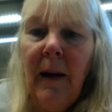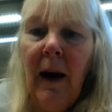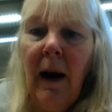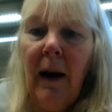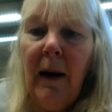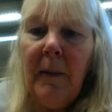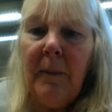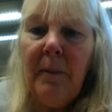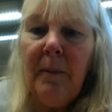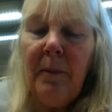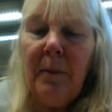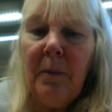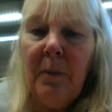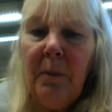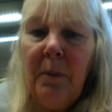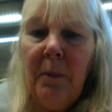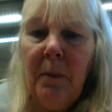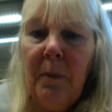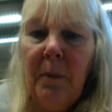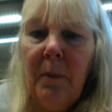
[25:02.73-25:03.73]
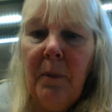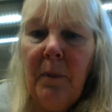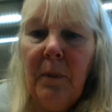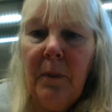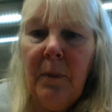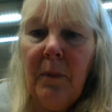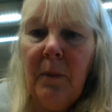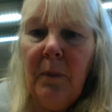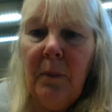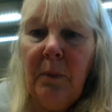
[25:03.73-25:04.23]

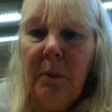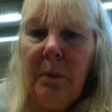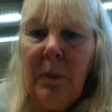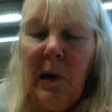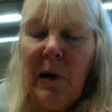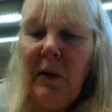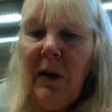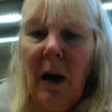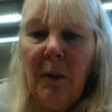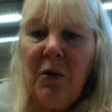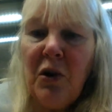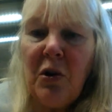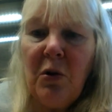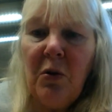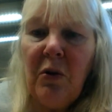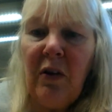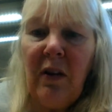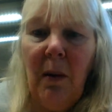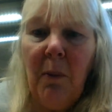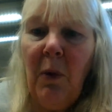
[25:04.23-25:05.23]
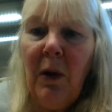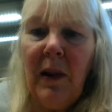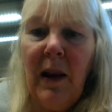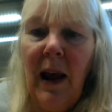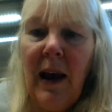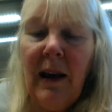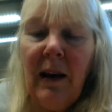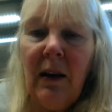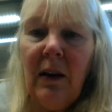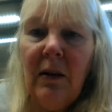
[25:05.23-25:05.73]
But I'm sure someone
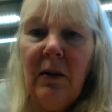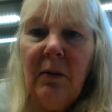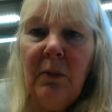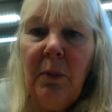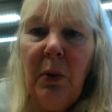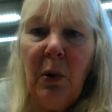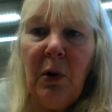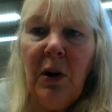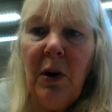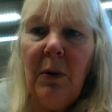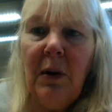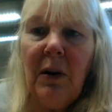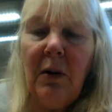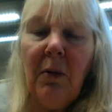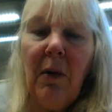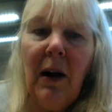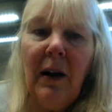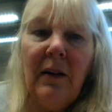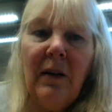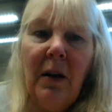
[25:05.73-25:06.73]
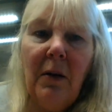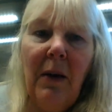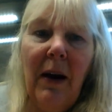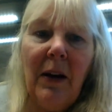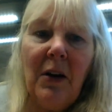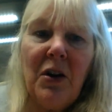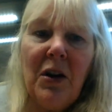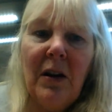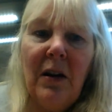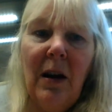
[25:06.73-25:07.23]
there can point you in the right
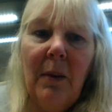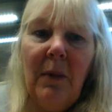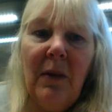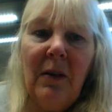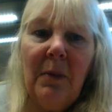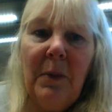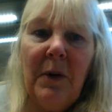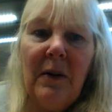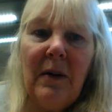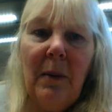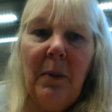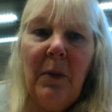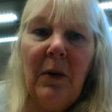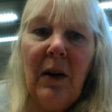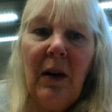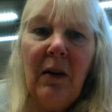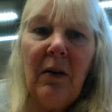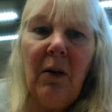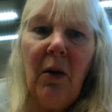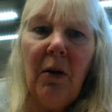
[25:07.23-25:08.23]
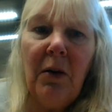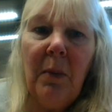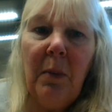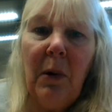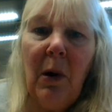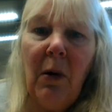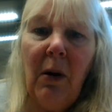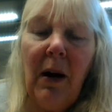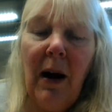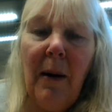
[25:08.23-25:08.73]
direction. There must be someone that's got the
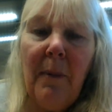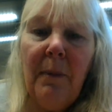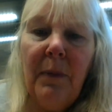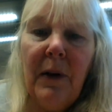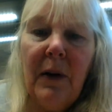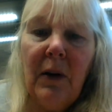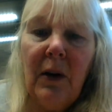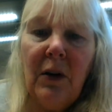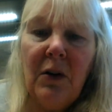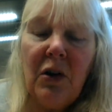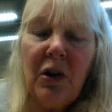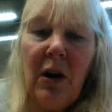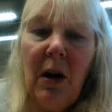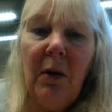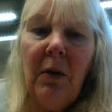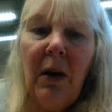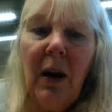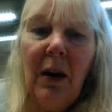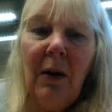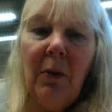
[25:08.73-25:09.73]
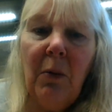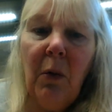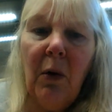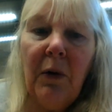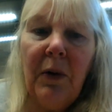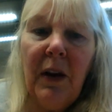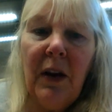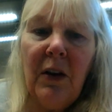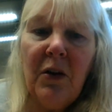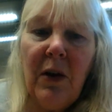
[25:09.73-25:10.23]
blog up that can show you
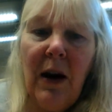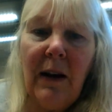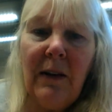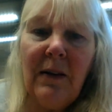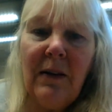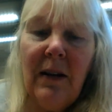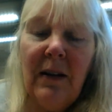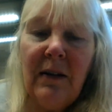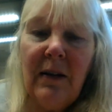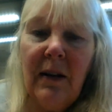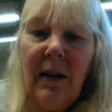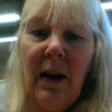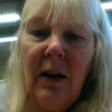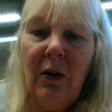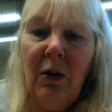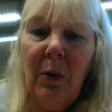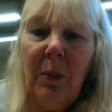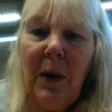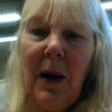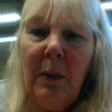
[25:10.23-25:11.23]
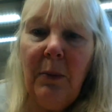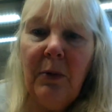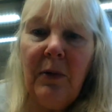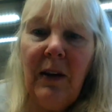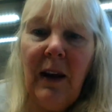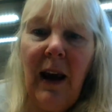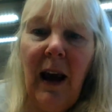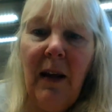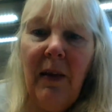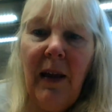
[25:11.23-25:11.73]
what the address is, and then you'll be able
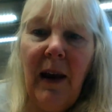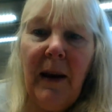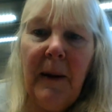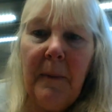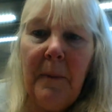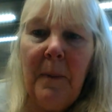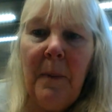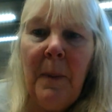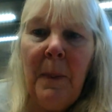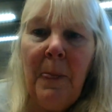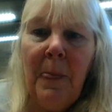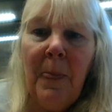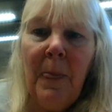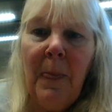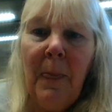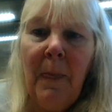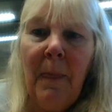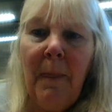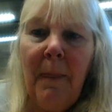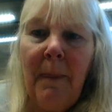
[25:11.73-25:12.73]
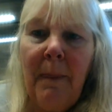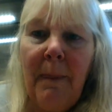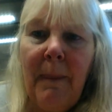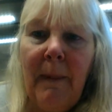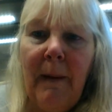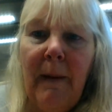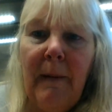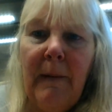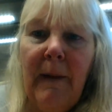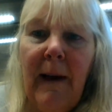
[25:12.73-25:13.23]
to get there.
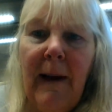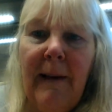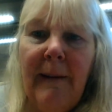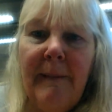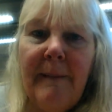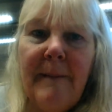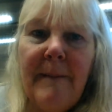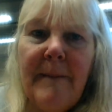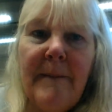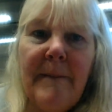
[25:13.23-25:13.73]
Okay.